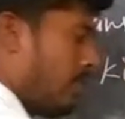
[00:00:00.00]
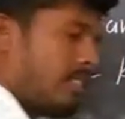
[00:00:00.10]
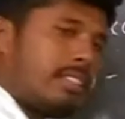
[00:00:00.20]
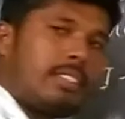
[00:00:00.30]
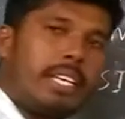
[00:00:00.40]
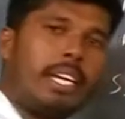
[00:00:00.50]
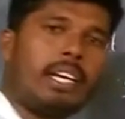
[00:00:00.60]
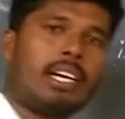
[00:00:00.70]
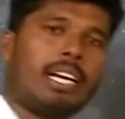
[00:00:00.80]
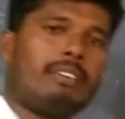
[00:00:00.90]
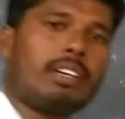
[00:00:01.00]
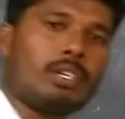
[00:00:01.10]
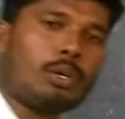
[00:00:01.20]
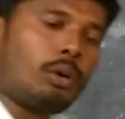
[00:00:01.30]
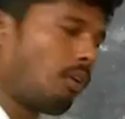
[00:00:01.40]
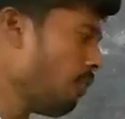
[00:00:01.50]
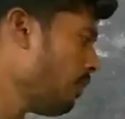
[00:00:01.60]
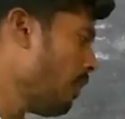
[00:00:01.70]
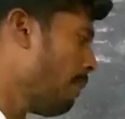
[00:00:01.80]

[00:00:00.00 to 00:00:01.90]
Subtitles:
This is the conversion of